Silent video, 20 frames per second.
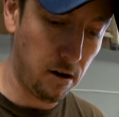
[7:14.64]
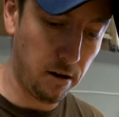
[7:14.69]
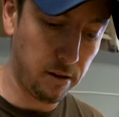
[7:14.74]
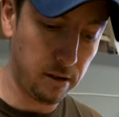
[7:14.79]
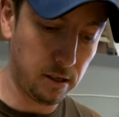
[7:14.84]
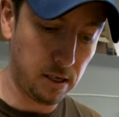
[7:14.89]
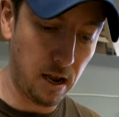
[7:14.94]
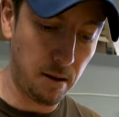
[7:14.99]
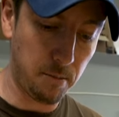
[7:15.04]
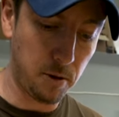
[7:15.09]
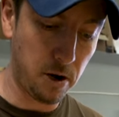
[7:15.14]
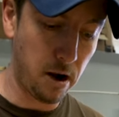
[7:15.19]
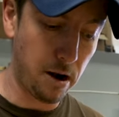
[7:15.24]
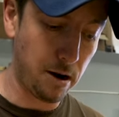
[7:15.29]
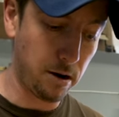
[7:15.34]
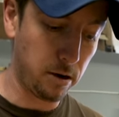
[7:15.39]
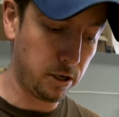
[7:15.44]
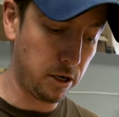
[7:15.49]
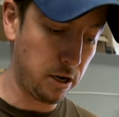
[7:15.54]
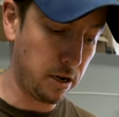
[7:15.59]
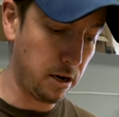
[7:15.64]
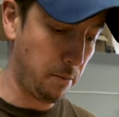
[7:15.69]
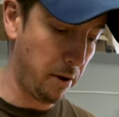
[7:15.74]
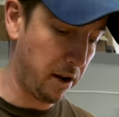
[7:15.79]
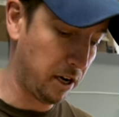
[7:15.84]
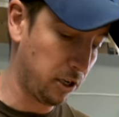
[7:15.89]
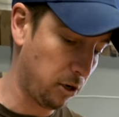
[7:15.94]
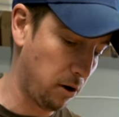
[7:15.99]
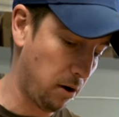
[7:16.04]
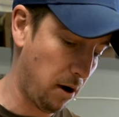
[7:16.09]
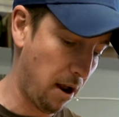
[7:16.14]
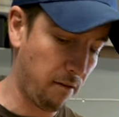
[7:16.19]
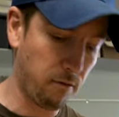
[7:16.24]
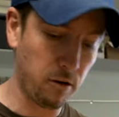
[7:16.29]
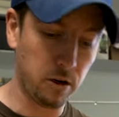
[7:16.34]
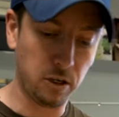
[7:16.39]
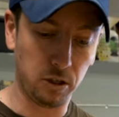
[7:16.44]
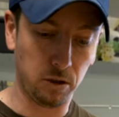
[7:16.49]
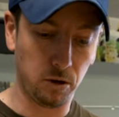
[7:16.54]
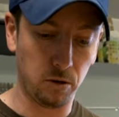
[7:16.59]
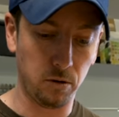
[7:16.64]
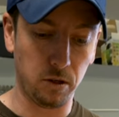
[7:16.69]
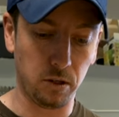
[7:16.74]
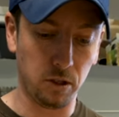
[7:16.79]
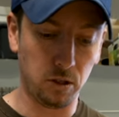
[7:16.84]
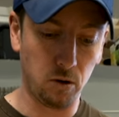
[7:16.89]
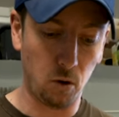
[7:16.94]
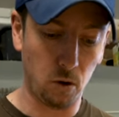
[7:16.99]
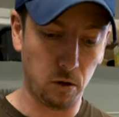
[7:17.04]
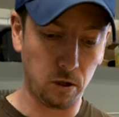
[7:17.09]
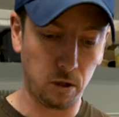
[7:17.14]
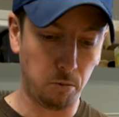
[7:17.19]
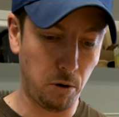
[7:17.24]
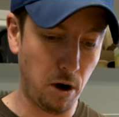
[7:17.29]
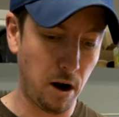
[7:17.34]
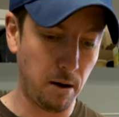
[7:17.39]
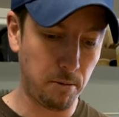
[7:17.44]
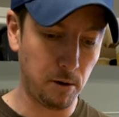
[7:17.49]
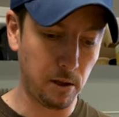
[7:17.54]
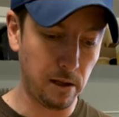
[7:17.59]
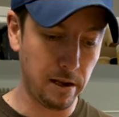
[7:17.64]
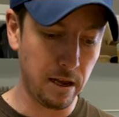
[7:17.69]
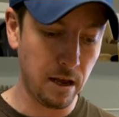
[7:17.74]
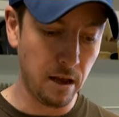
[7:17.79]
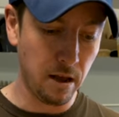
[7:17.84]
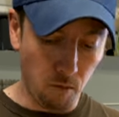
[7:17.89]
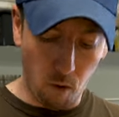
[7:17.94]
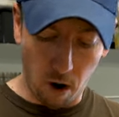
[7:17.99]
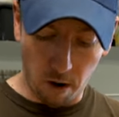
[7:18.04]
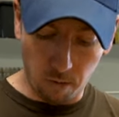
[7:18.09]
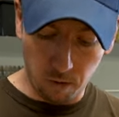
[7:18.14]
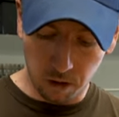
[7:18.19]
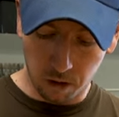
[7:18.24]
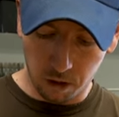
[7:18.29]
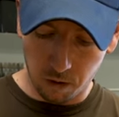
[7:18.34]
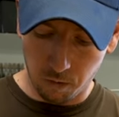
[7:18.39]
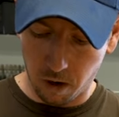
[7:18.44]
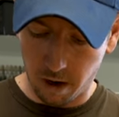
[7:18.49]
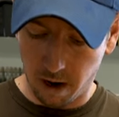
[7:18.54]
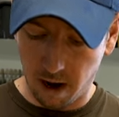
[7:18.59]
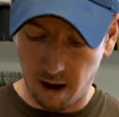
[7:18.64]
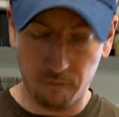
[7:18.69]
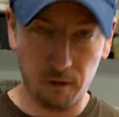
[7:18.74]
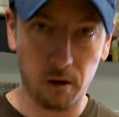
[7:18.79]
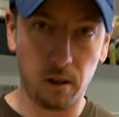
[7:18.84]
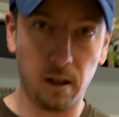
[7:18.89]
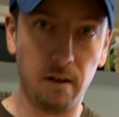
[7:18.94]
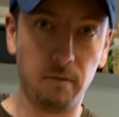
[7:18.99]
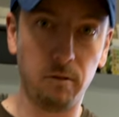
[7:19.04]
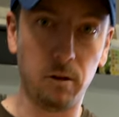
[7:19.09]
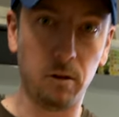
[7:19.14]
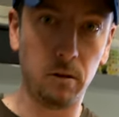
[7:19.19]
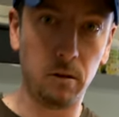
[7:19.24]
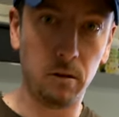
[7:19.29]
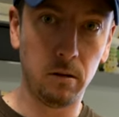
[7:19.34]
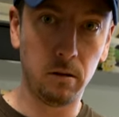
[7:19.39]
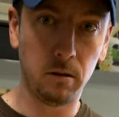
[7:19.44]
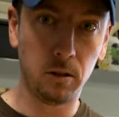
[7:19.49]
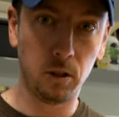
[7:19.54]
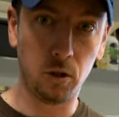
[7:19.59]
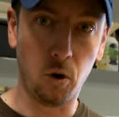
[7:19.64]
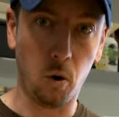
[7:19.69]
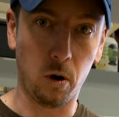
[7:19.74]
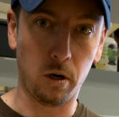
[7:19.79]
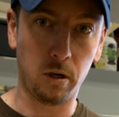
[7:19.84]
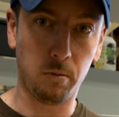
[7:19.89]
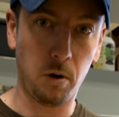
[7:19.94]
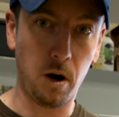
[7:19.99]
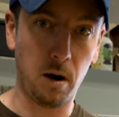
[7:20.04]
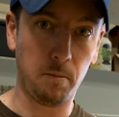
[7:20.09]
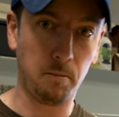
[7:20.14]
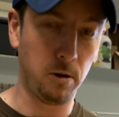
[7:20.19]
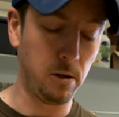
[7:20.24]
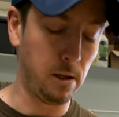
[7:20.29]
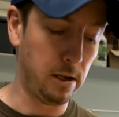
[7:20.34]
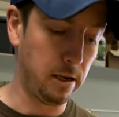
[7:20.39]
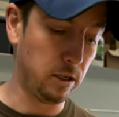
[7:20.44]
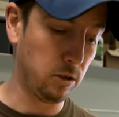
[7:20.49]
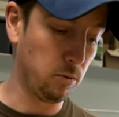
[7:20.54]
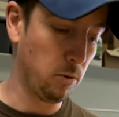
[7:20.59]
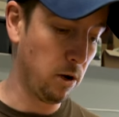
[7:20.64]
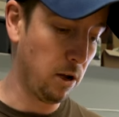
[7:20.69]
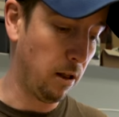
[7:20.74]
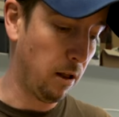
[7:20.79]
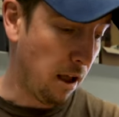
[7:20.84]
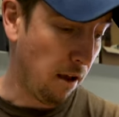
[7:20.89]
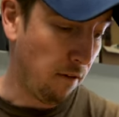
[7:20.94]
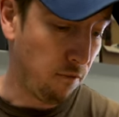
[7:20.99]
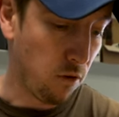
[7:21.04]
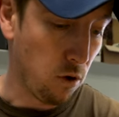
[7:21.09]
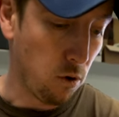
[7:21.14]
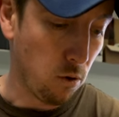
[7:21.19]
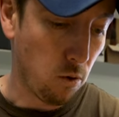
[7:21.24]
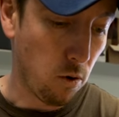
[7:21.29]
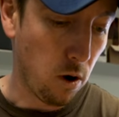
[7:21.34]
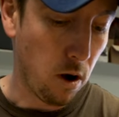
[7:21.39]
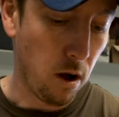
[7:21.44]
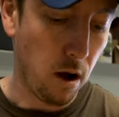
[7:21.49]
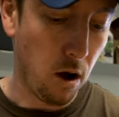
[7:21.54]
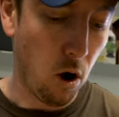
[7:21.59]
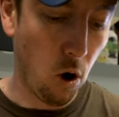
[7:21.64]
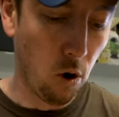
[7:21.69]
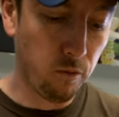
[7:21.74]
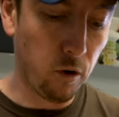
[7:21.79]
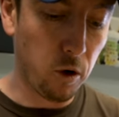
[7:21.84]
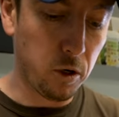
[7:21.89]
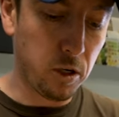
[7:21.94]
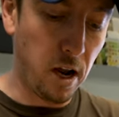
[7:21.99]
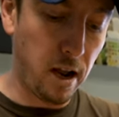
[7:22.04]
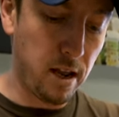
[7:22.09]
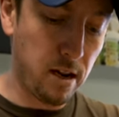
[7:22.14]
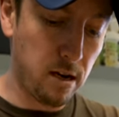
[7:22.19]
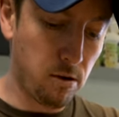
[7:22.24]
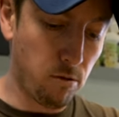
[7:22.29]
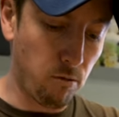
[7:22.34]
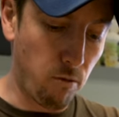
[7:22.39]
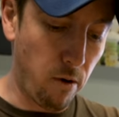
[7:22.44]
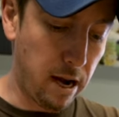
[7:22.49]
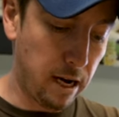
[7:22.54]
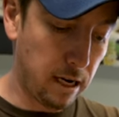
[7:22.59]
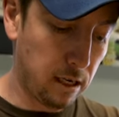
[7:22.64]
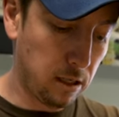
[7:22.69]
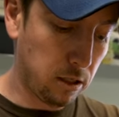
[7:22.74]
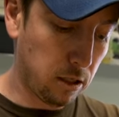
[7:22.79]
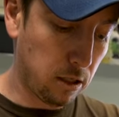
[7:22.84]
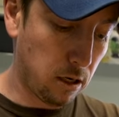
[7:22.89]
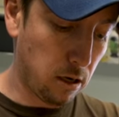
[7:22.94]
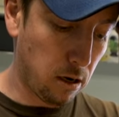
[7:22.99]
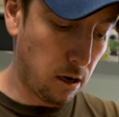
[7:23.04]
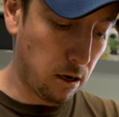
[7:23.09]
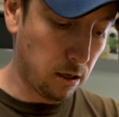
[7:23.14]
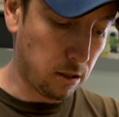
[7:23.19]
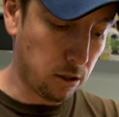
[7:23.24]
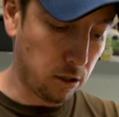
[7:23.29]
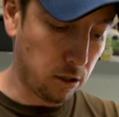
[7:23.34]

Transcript: all the time and energy to make sure every screw is torqued properly, why wouldn't you want to have your level torqued properly as well. If you uh, over tighten rings on